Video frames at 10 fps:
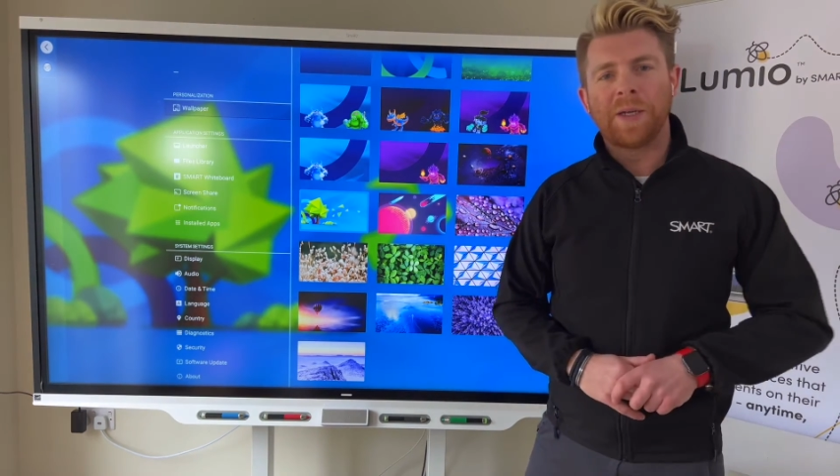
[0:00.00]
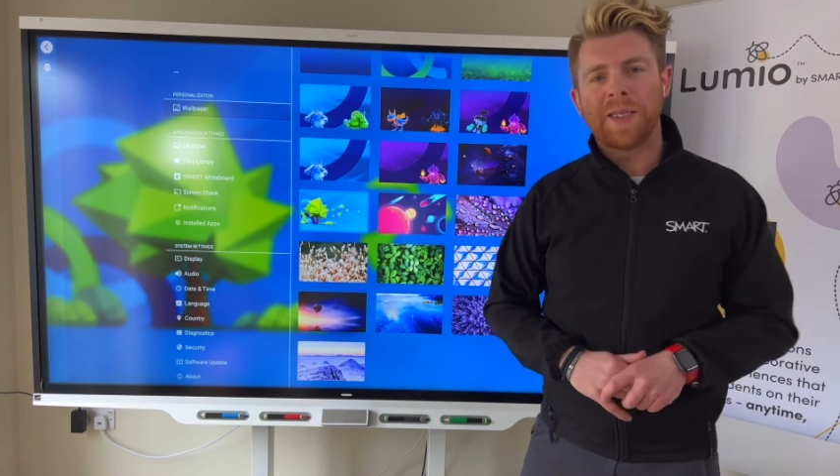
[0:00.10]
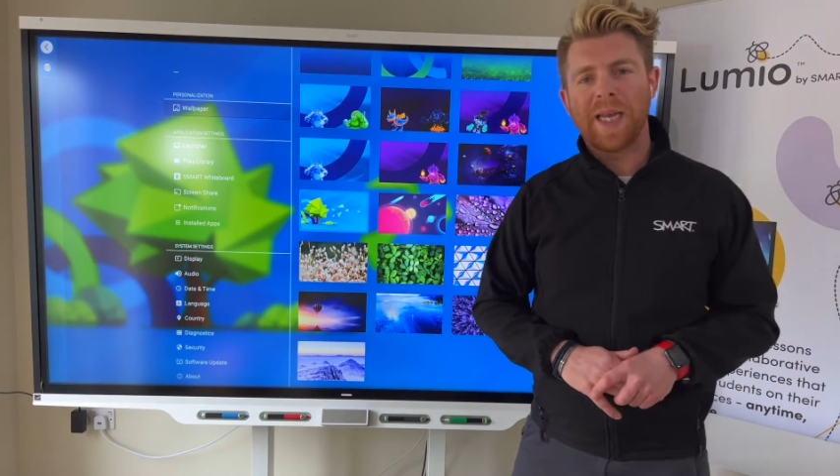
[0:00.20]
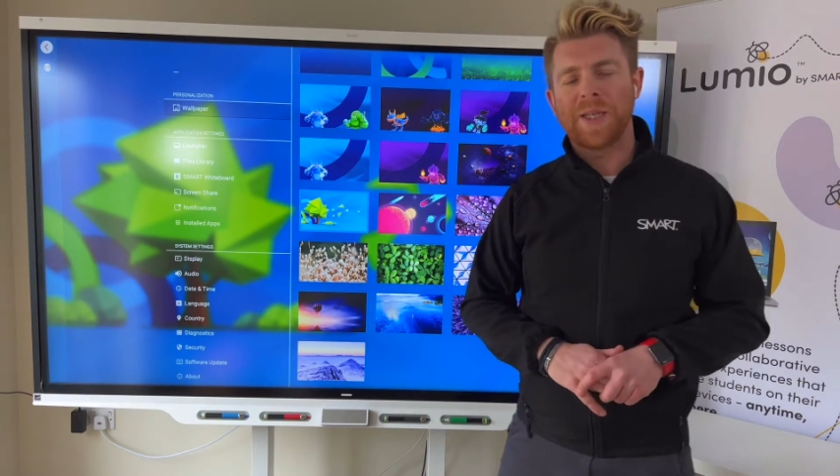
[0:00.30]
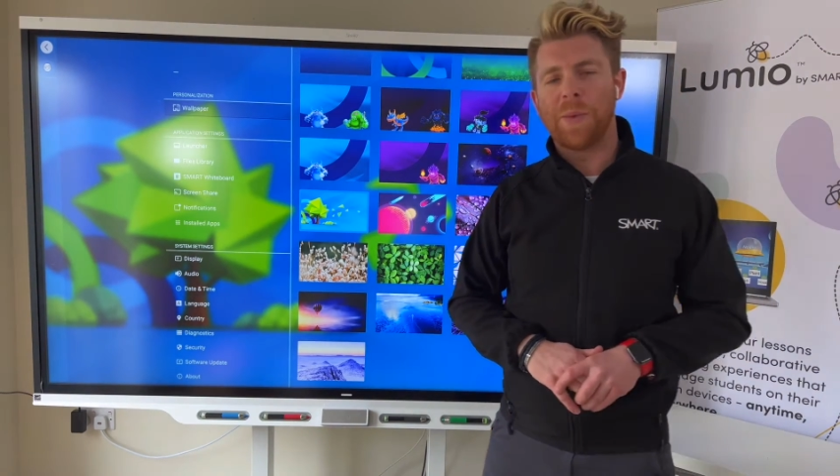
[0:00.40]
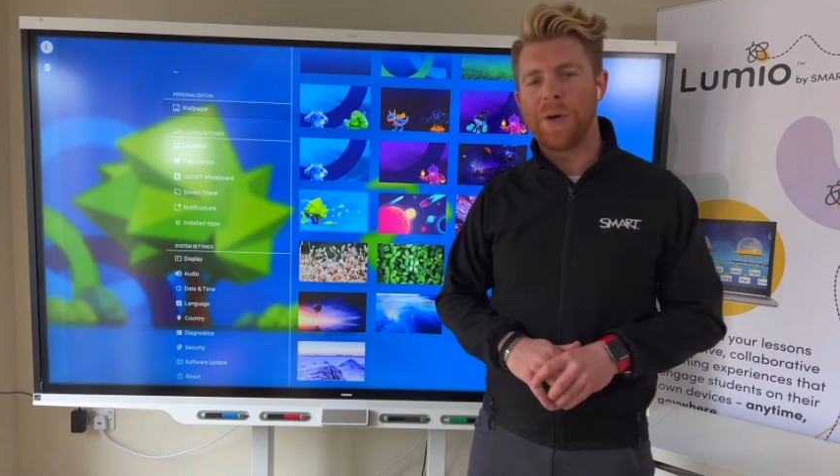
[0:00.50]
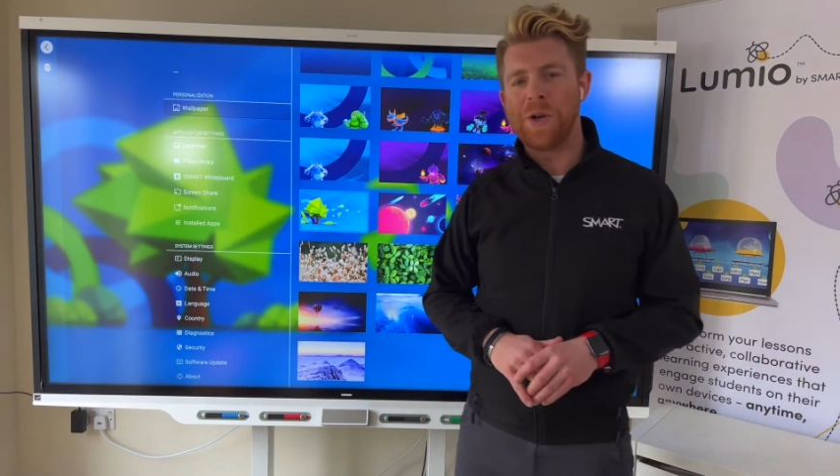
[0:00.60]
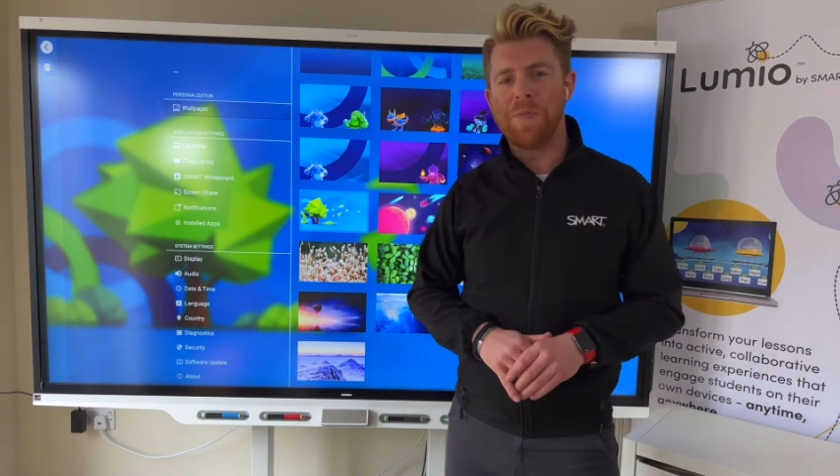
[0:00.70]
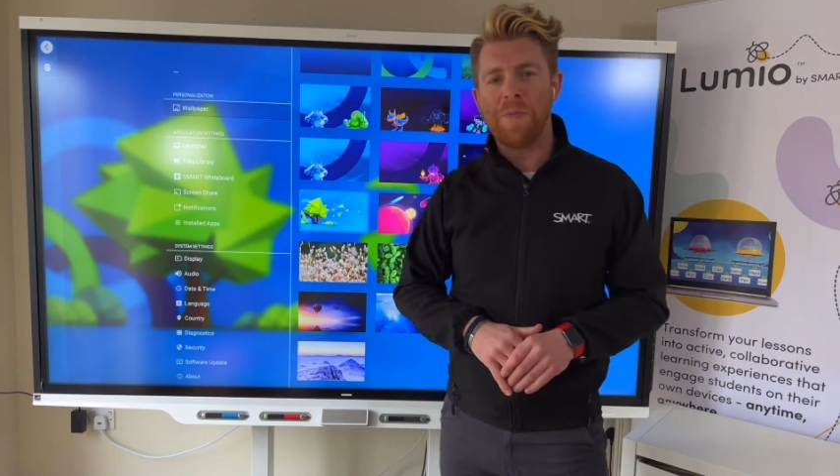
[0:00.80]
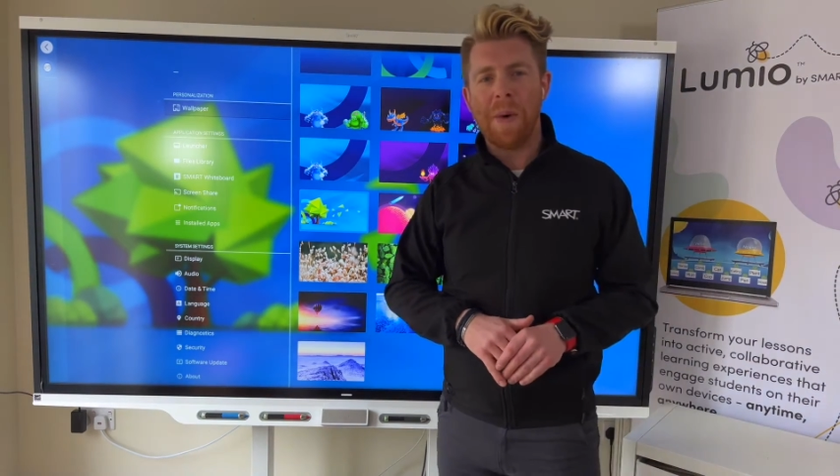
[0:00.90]
because that's the one
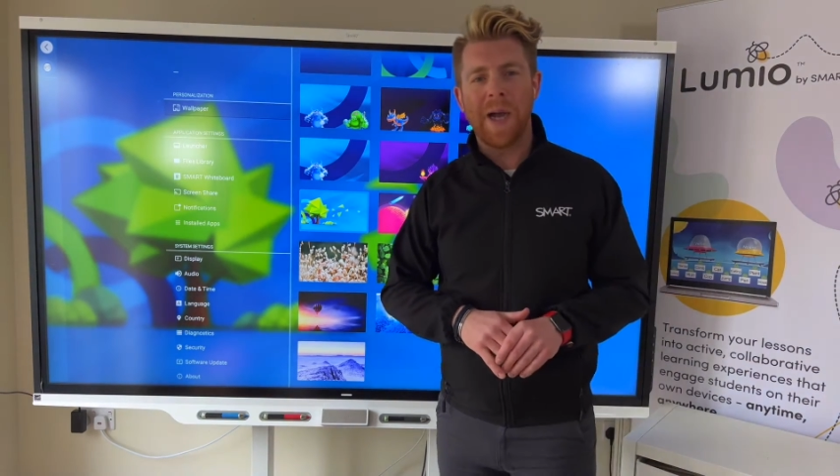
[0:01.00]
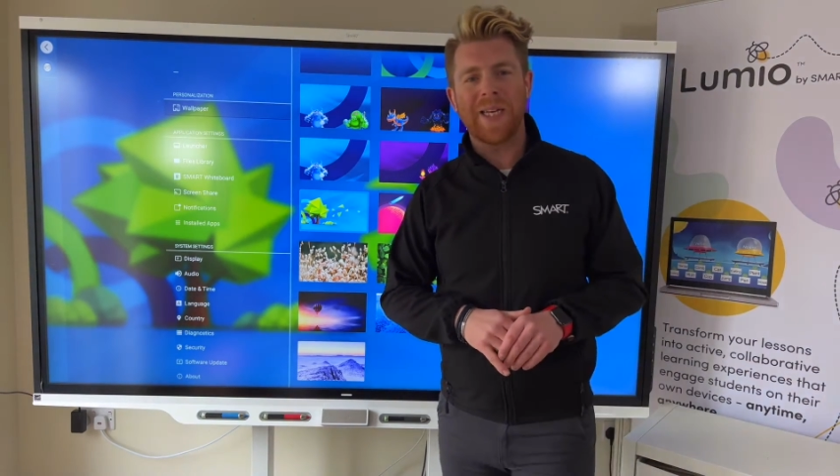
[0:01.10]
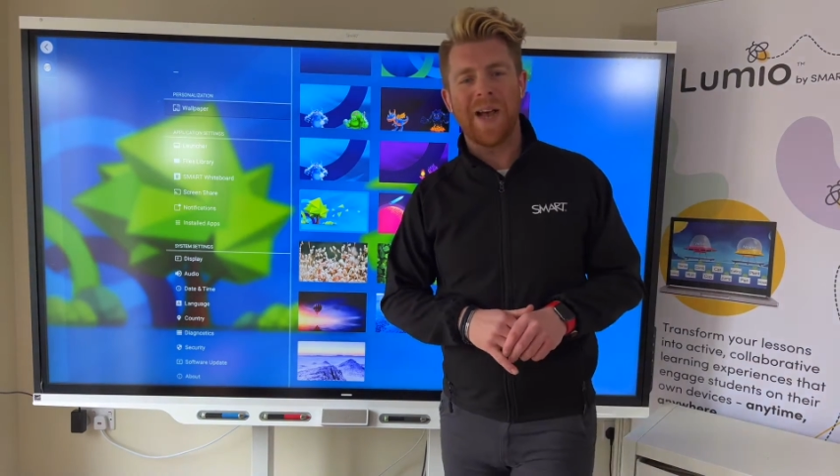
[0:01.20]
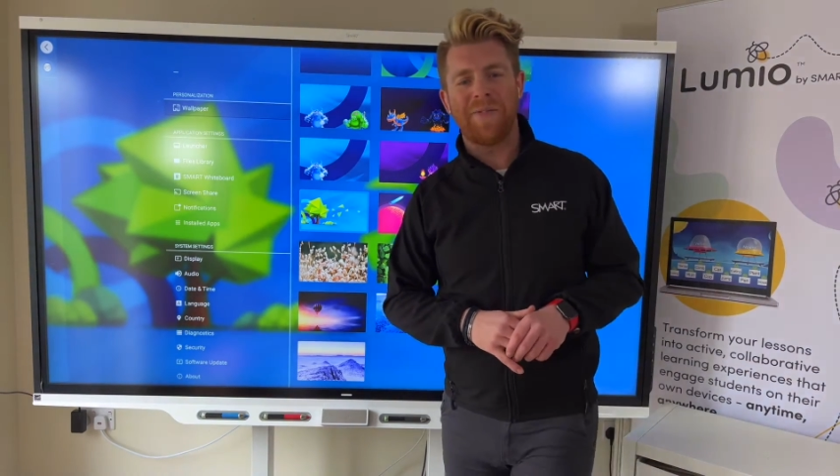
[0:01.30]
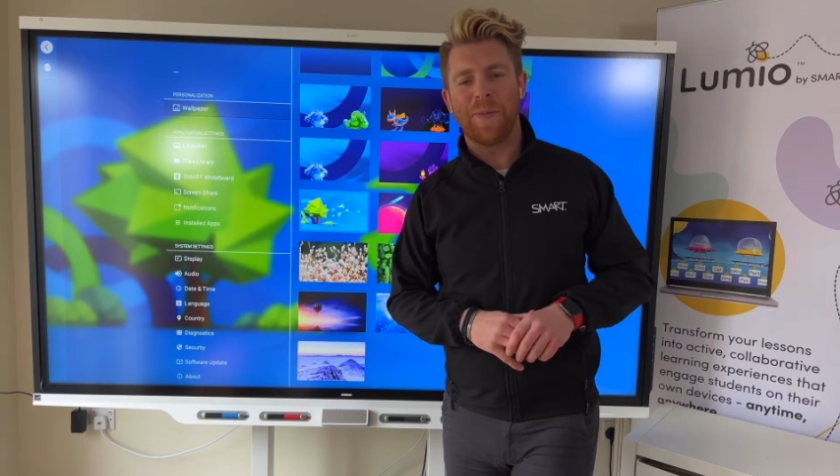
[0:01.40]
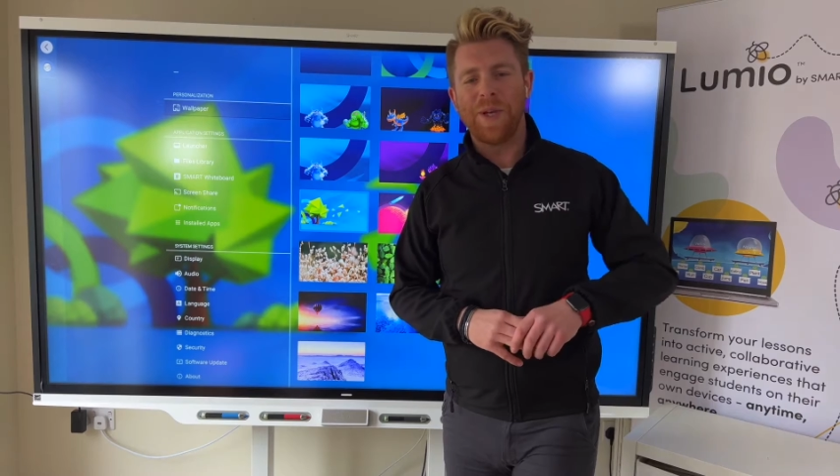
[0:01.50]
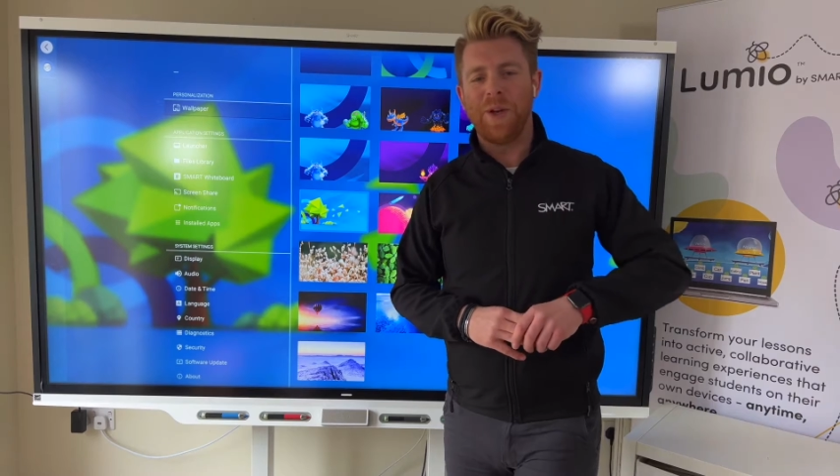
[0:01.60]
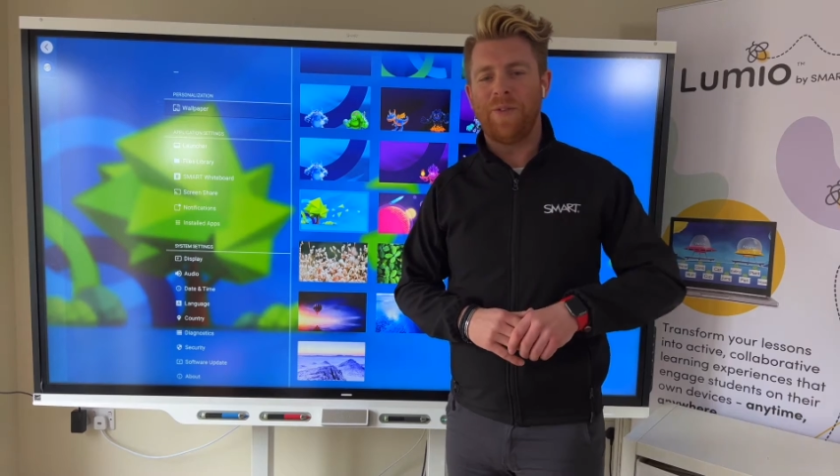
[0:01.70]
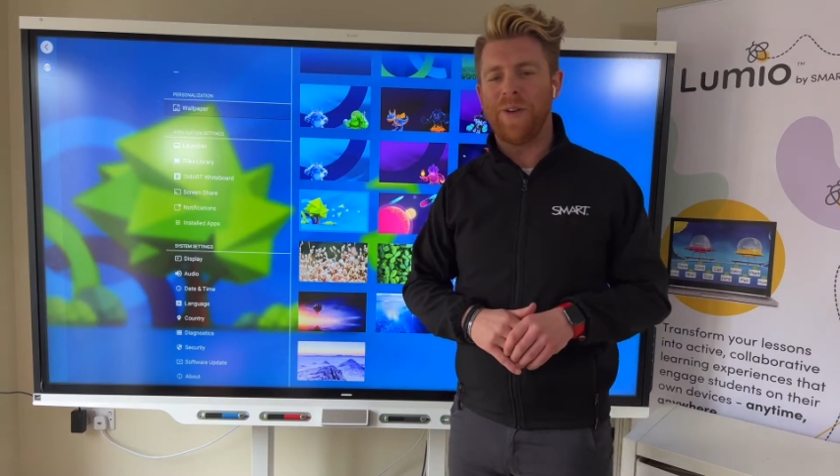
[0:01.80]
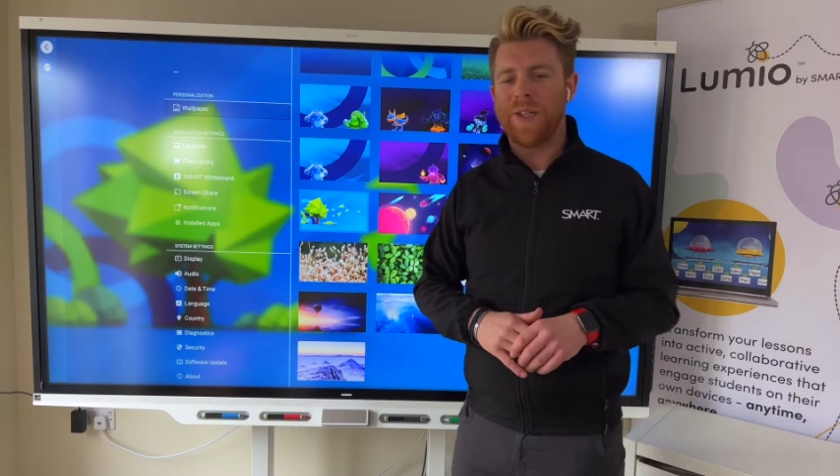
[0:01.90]
you might have when
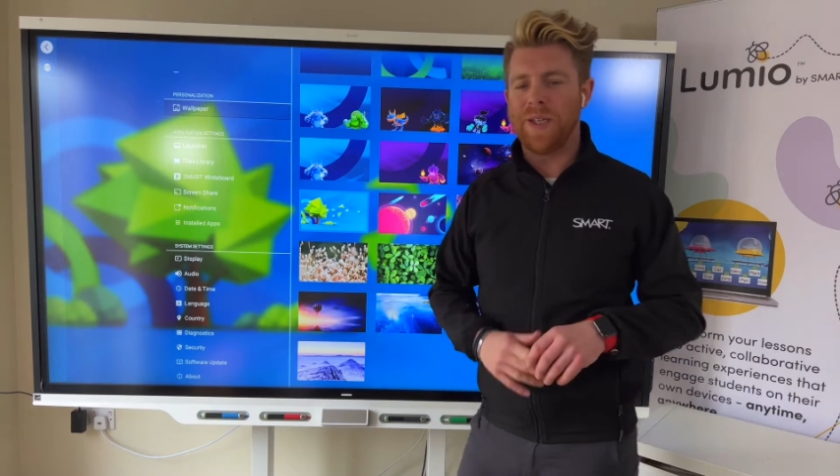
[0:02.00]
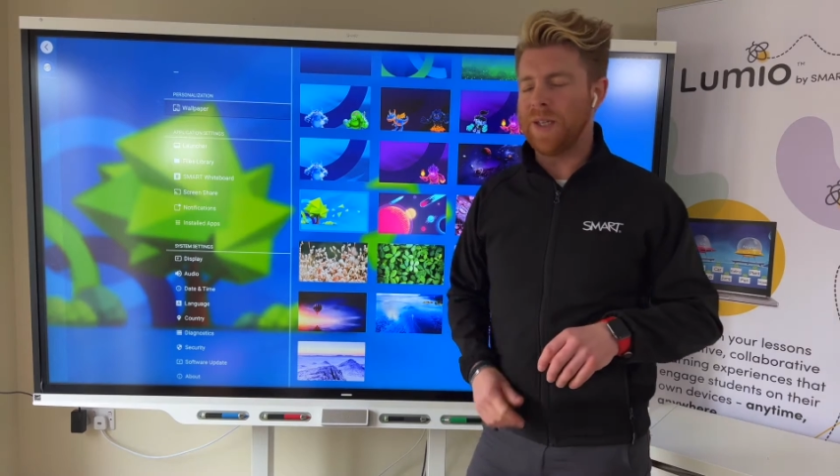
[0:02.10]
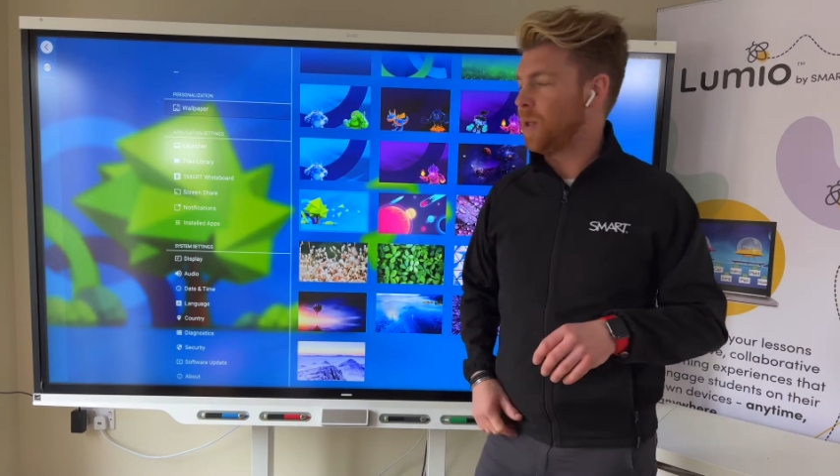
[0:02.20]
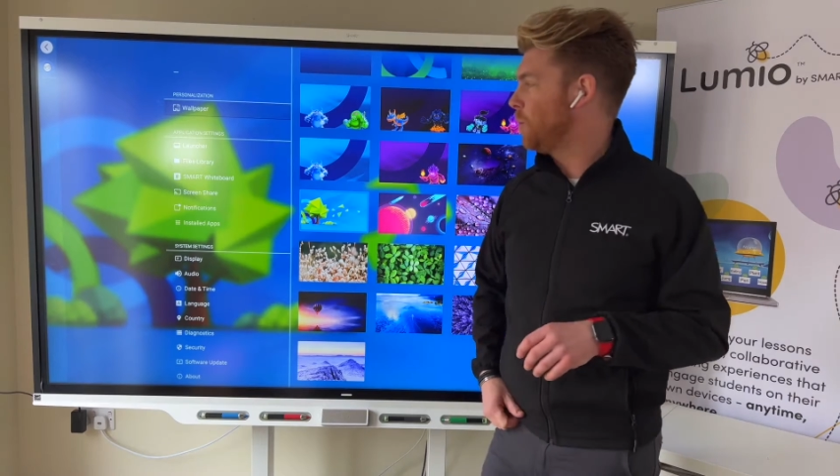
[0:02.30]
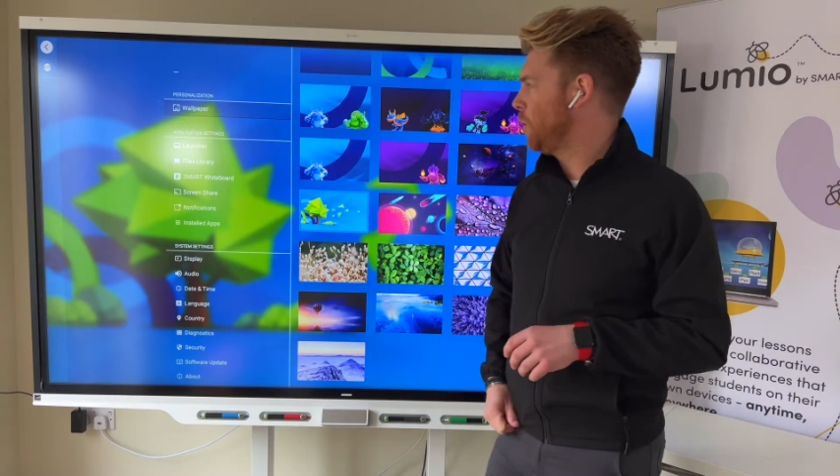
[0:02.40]
you first installed